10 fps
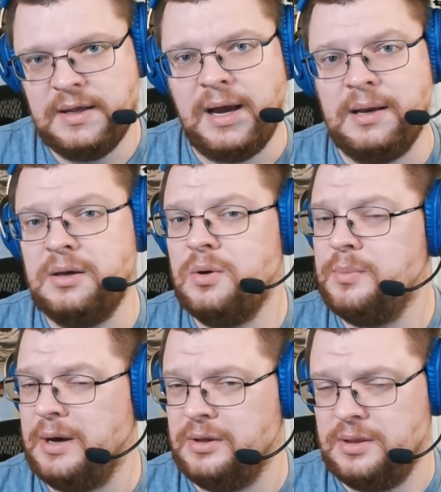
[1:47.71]
I don't know
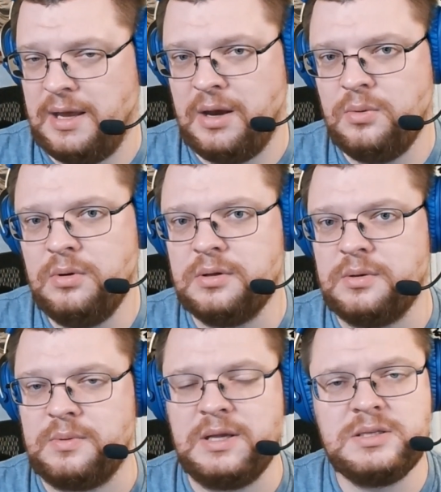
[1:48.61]
about now. Uh,
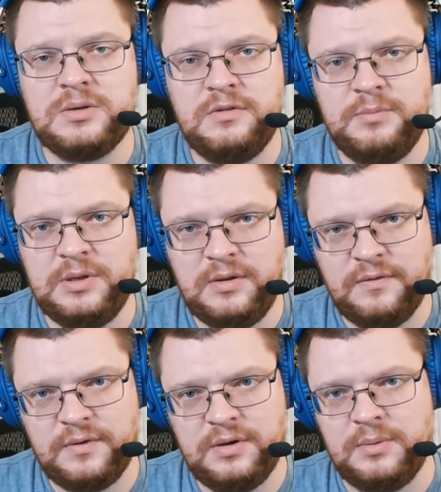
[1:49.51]
the rates could have been different.